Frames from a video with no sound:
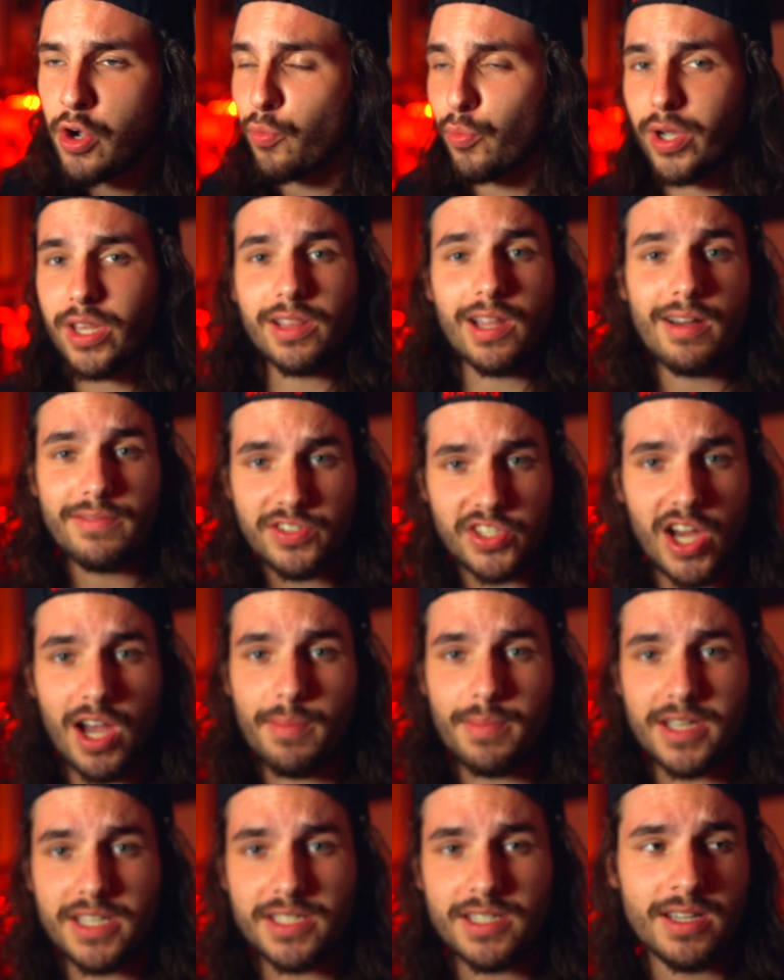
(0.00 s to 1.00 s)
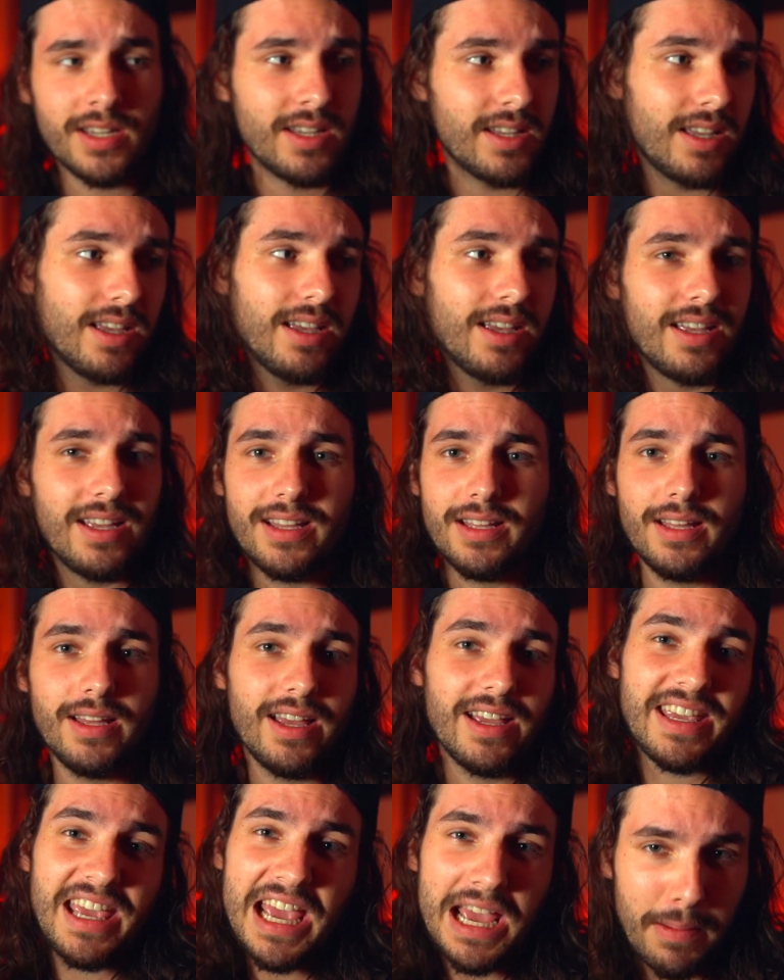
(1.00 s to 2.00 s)
We love zombies.
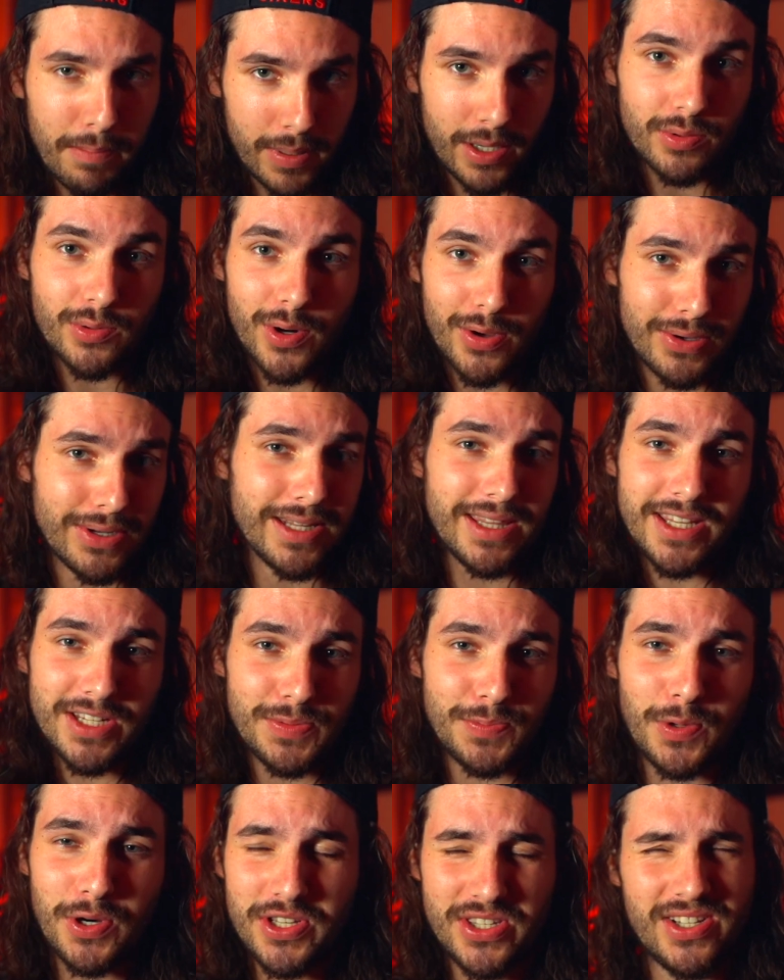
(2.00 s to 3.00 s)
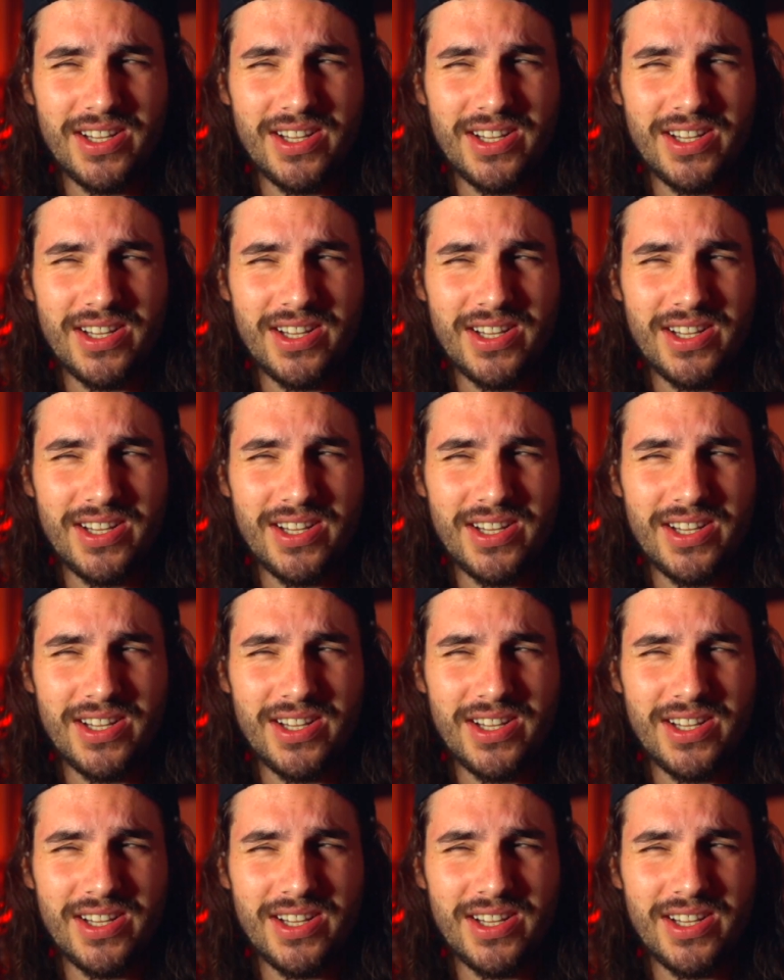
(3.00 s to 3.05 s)
It can't be ruined at this point.